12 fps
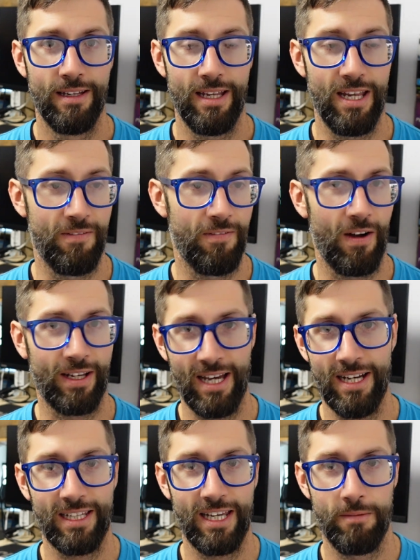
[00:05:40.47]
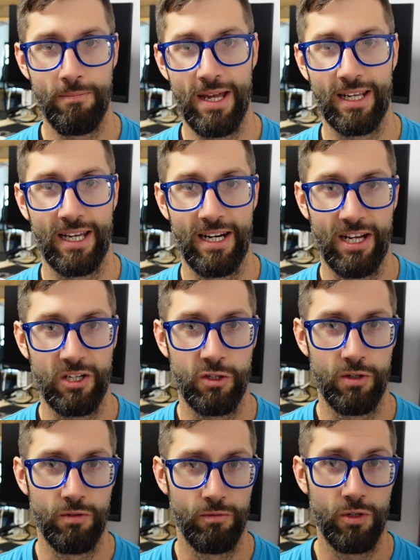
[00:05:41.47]
if I can't get a better
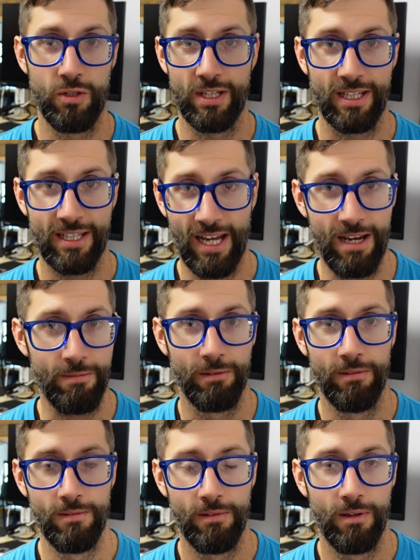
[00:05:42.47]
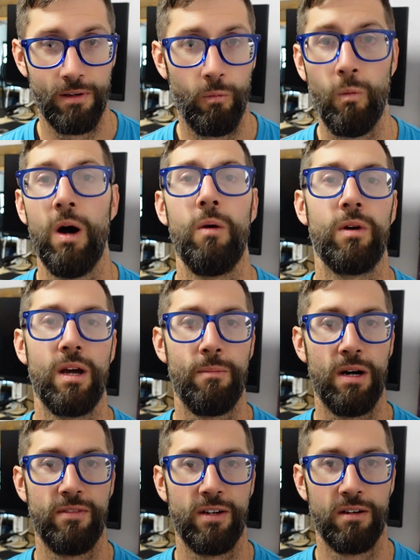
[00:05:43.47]
connection using cable, why would I
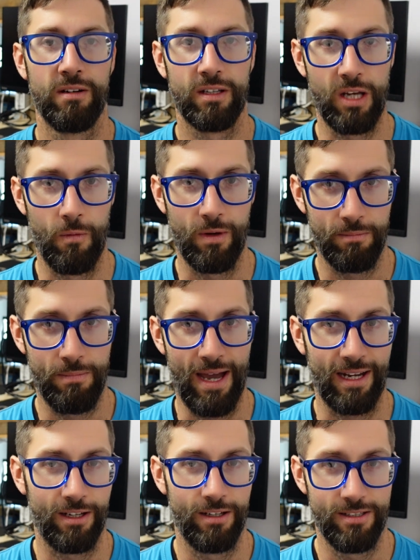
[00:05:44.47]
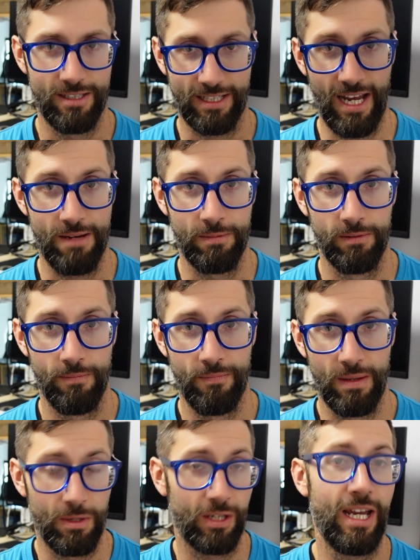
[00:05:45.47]
bother going back to cable?
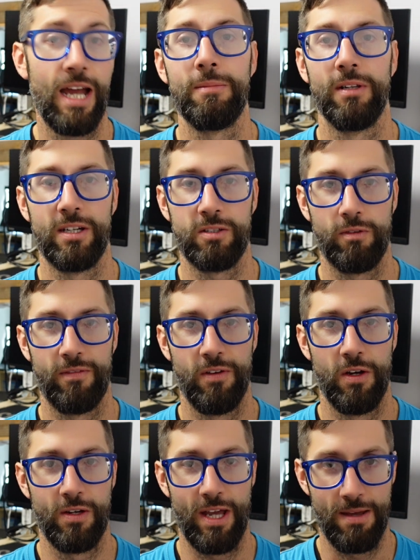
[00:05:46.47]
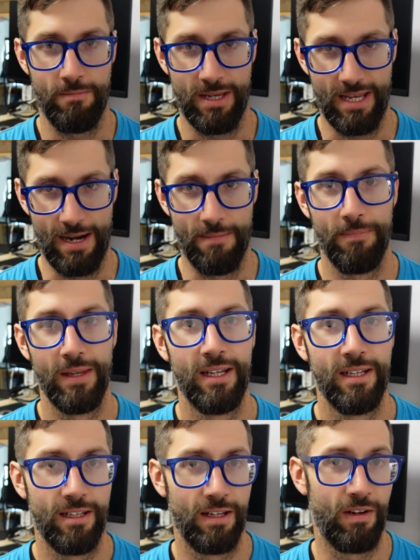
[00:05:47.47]
And by cable, I just refer to NBN.
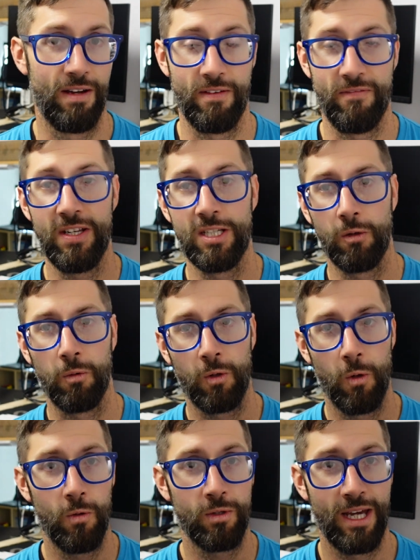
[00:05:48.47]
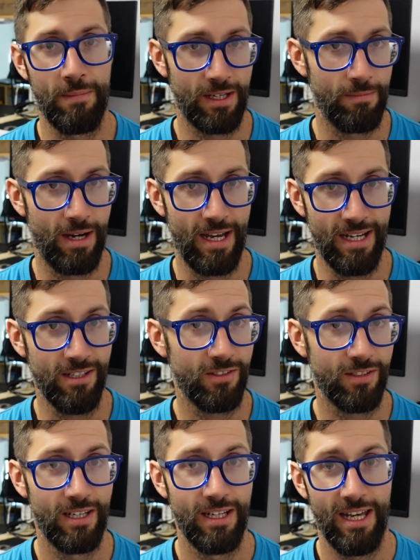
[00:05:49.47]
If I have a physical cord coming to my
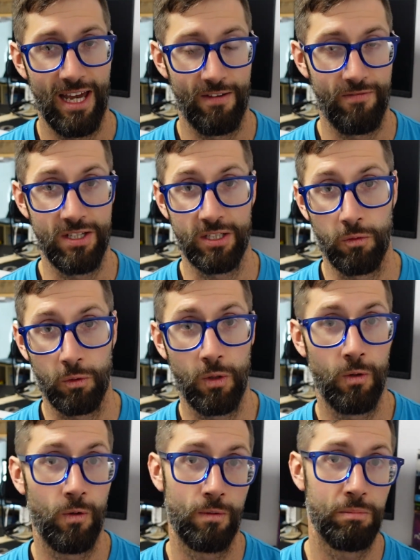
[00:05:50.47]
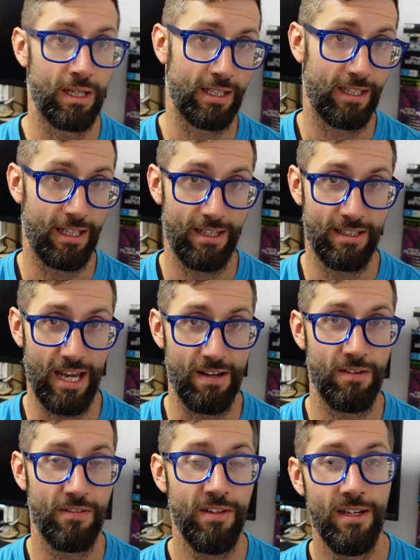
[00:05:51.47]
house and a physical cord plugging into
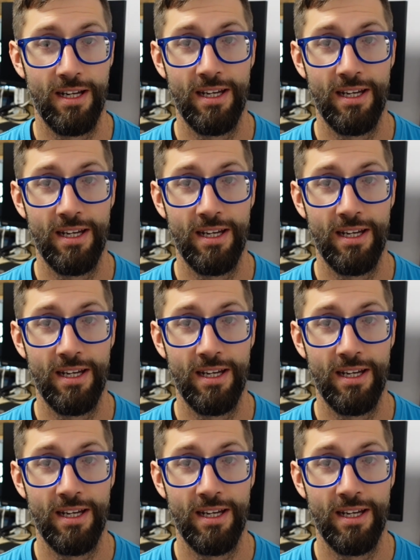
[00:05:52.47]
everything,